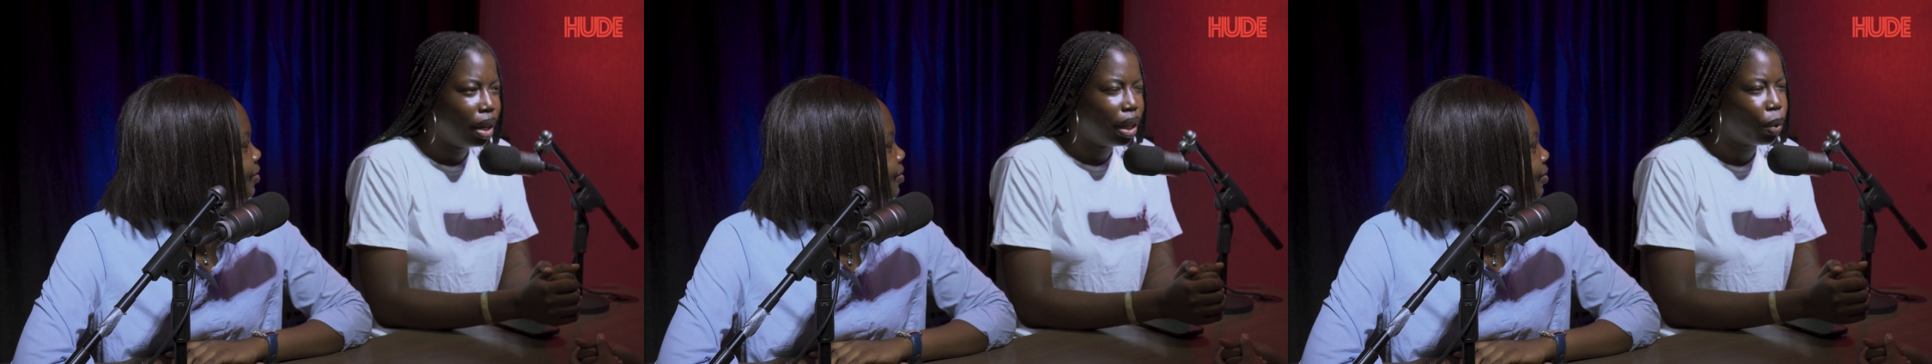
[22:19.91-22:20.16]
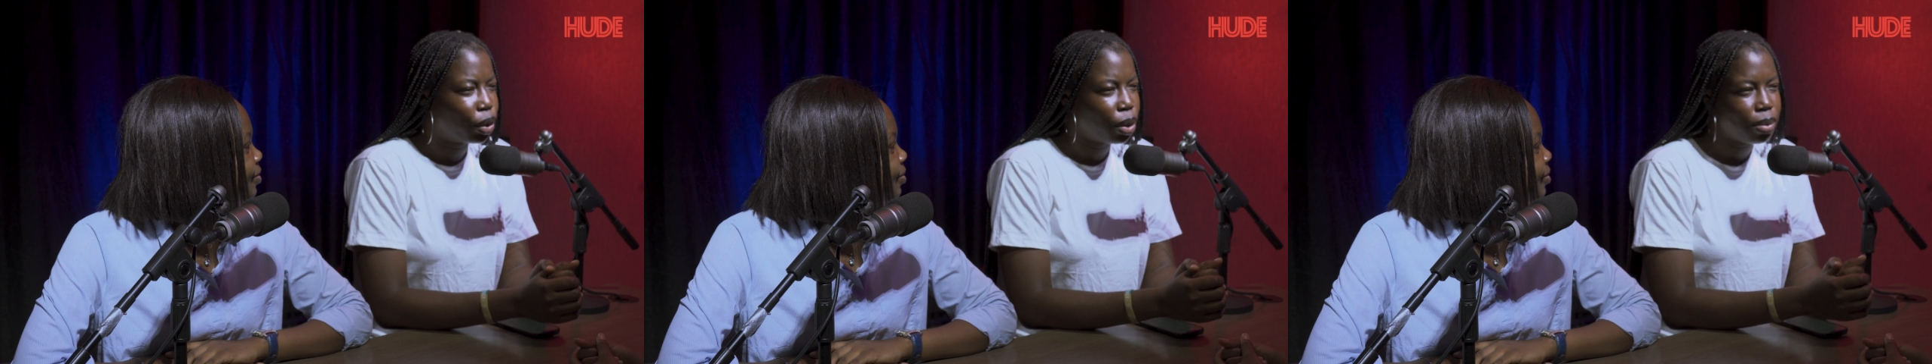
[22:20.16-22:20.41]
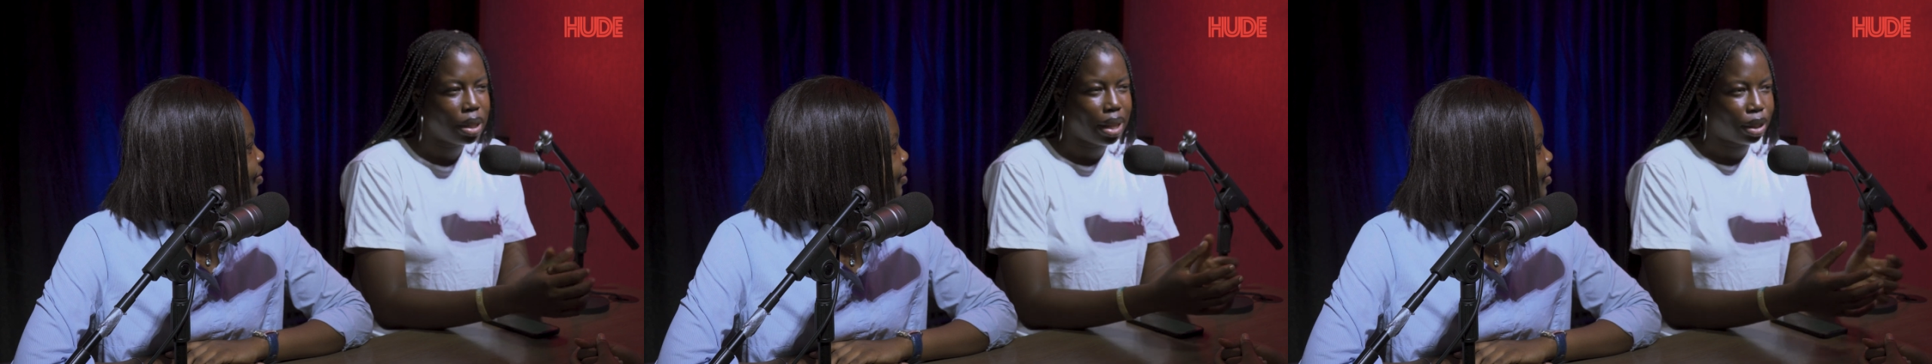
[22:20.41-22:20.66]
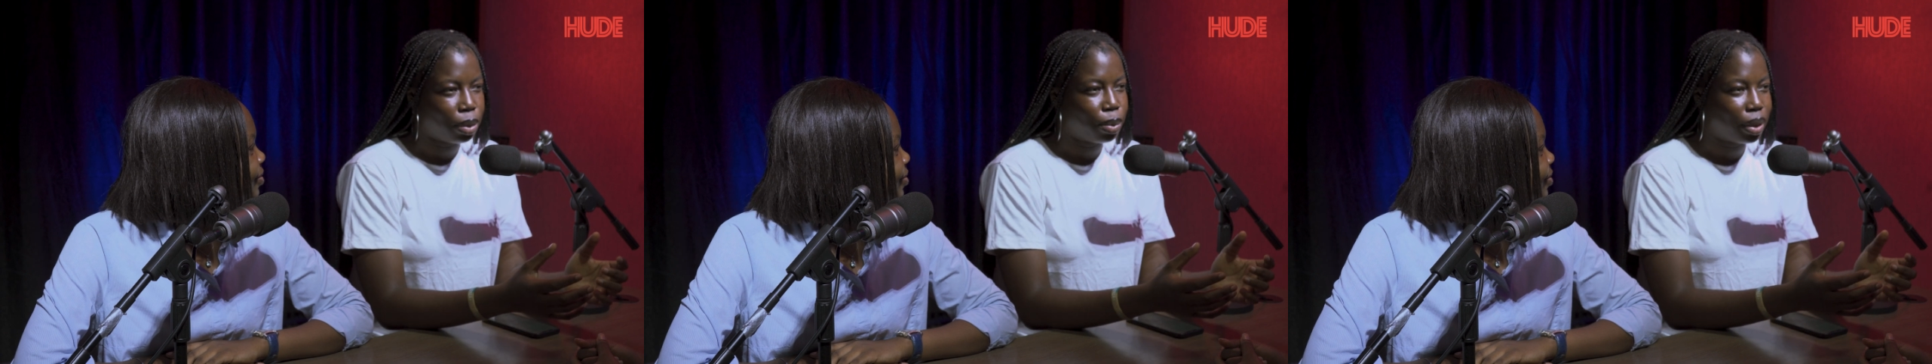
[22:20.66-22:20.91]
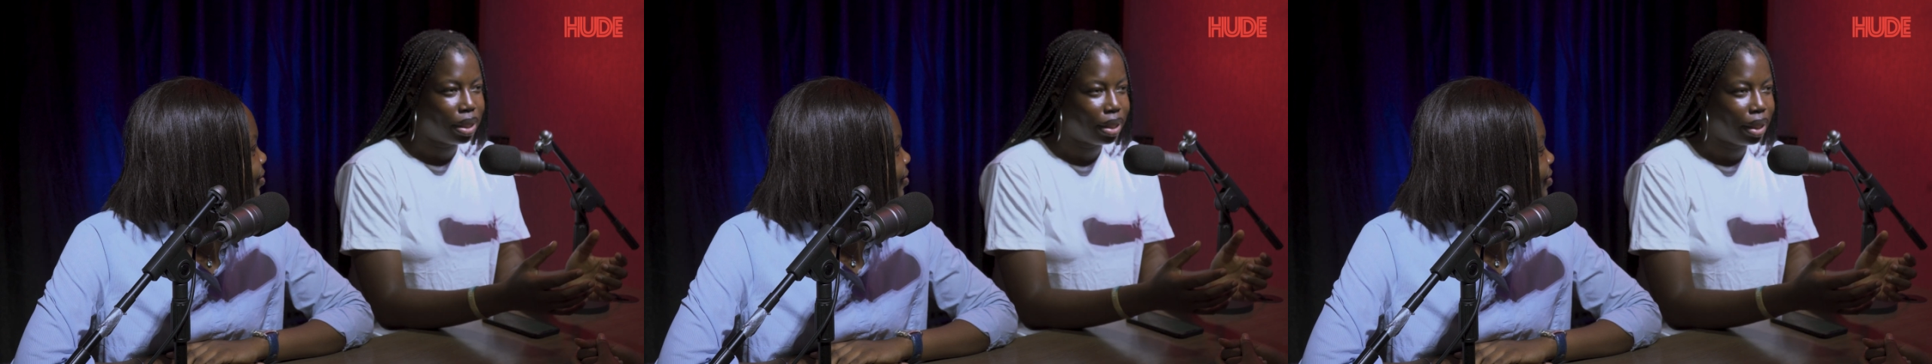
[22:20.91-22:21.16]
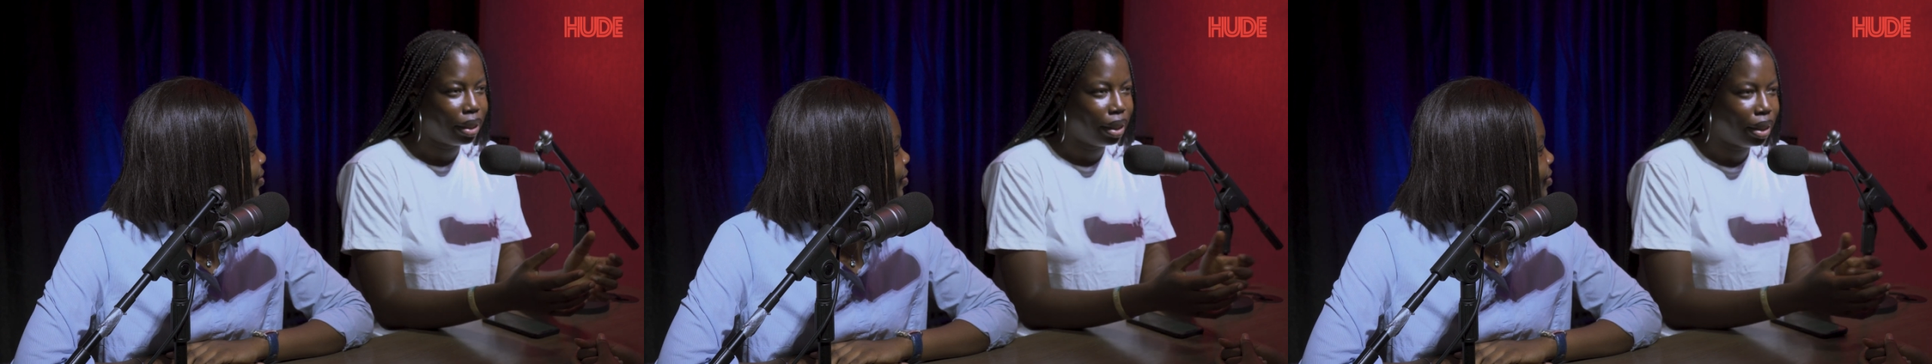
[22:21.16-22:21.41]
There was something that somebody
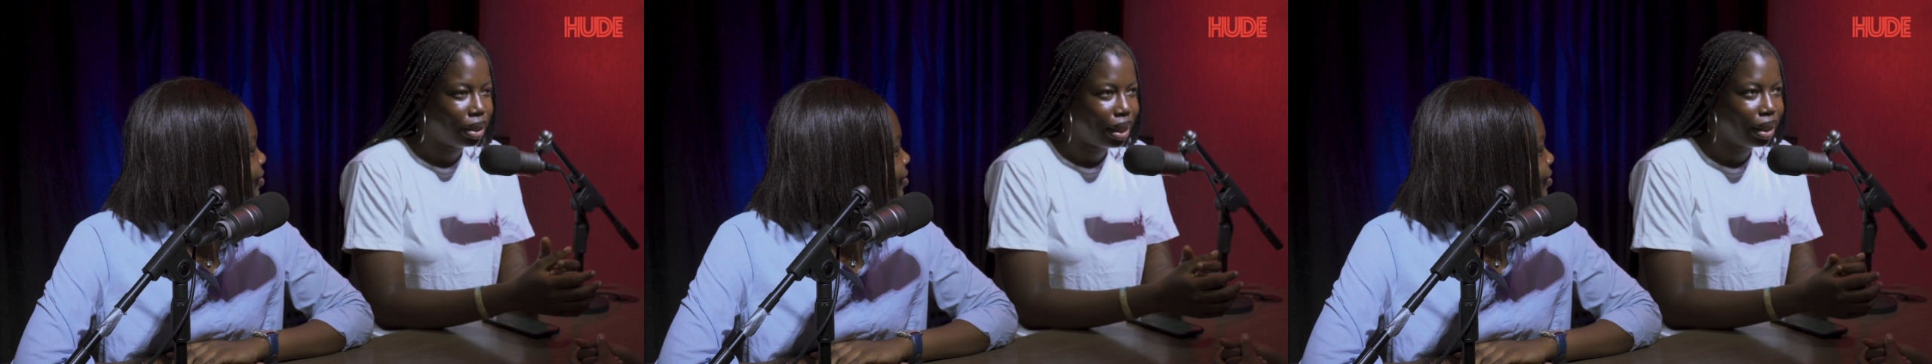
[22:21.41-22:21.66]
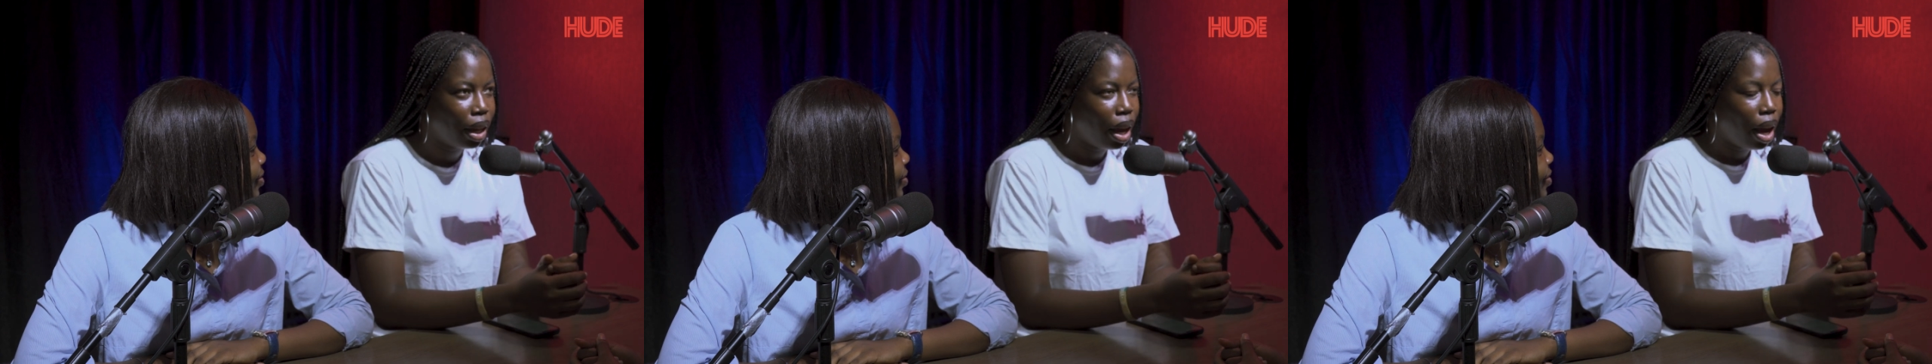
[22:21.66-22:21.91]
said. He said,